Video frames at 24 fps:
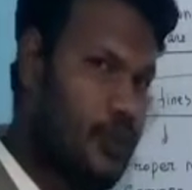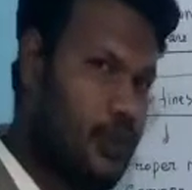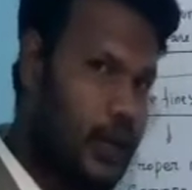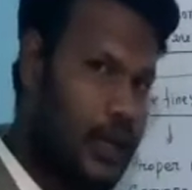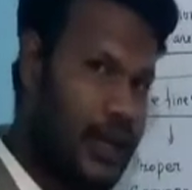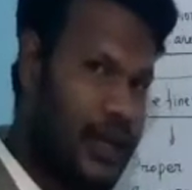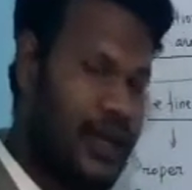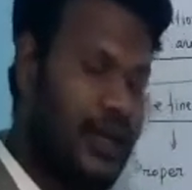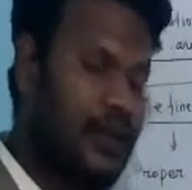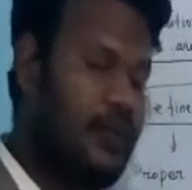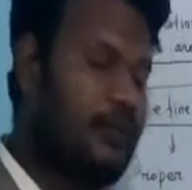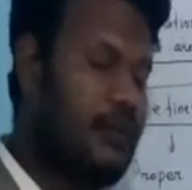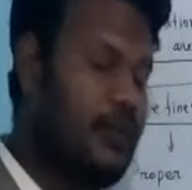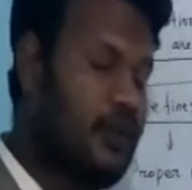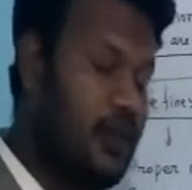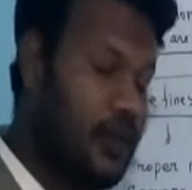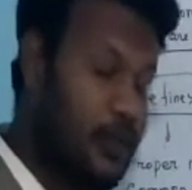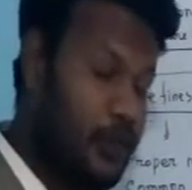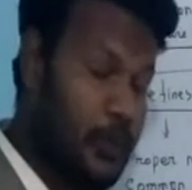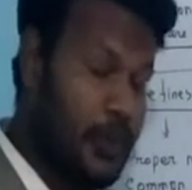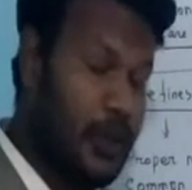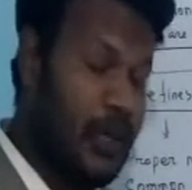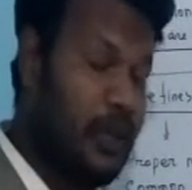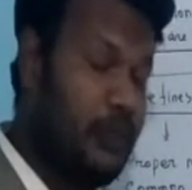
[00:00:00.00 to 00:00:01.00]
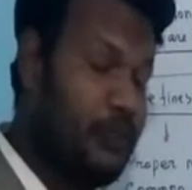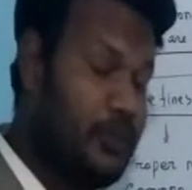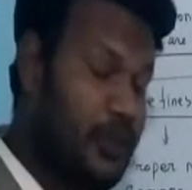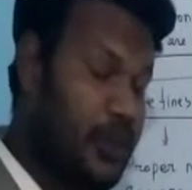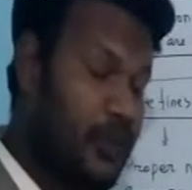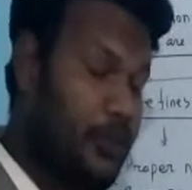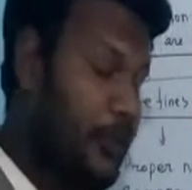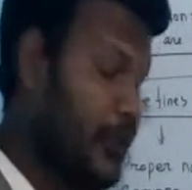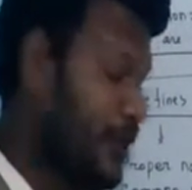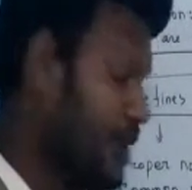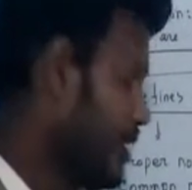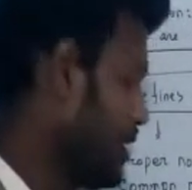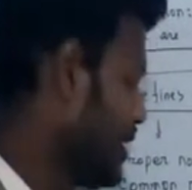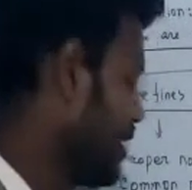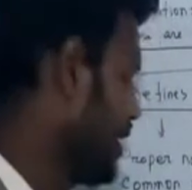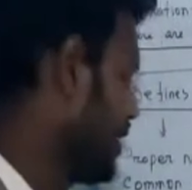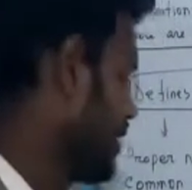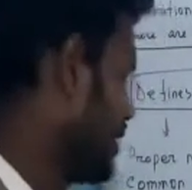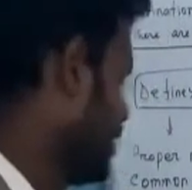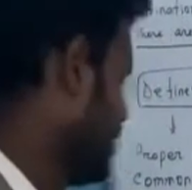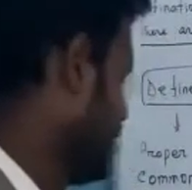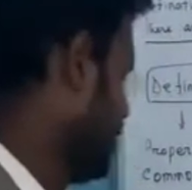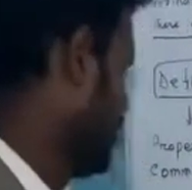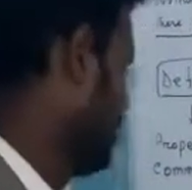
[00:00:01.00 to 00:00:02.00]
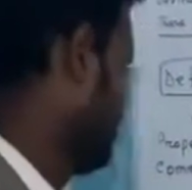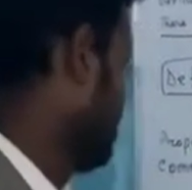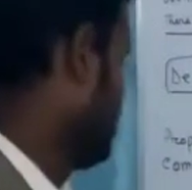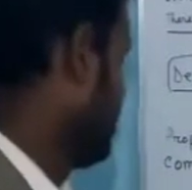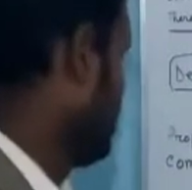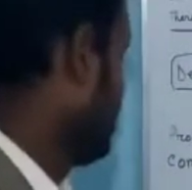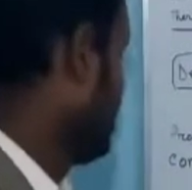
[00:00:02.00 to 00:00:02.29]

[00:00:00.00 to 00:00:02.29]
I'm repeating again.